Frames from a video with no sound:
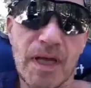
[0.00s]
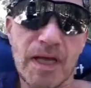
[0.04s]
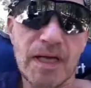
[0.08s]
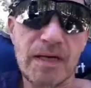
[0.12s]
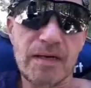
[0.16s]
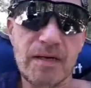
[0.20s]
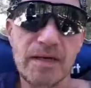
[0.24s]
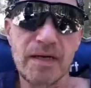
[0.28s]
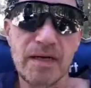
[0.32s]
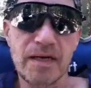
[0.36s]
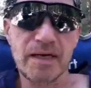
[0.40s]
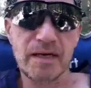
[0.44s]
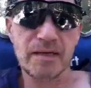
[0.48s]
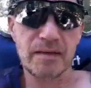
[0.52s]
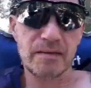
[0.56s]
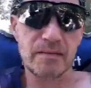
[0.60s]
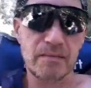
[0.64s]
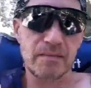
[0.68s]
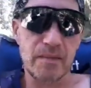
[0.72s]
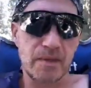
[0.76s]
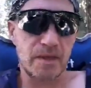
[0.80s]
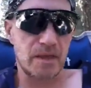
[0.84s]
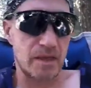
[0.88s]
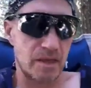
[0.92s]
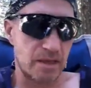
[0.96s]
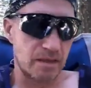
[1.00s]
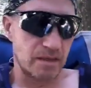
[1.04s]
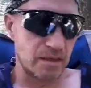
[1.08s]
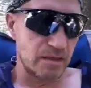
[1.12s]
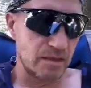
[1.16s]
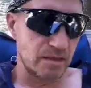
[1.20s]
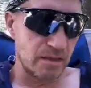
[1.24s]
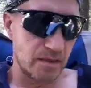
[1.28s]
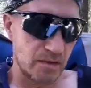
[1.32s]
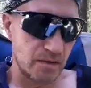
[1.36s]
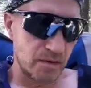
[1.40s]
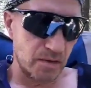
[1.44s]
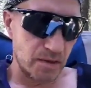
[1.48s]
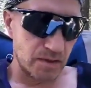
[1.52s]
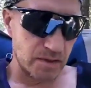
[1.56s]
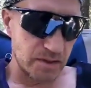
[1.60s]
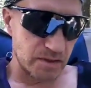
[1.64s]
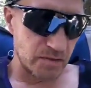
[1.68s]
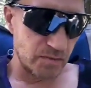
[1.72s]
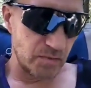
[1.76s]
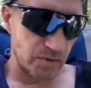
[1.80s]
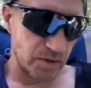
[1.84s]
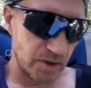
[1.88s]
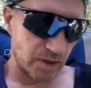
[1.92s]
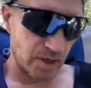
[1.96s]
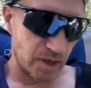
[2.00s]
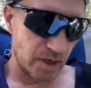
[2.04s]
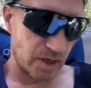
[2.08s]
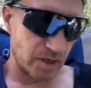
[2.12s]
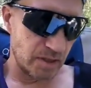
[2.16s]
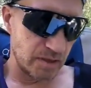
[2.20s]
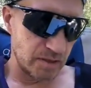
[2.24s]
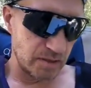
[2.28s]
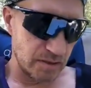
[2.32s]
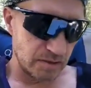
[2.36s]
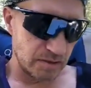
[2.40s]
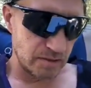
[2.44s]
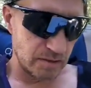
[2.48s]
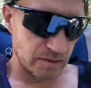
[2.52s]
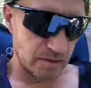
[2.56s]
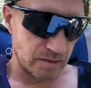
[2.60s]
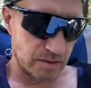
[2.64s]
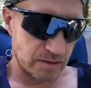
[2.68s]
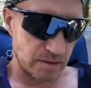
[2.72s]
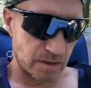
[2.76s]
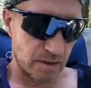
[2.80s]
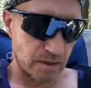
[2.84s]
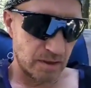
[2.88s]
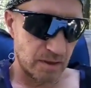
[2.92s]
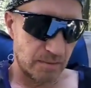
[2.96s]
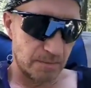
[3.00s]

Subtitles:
All right. Another question we got is,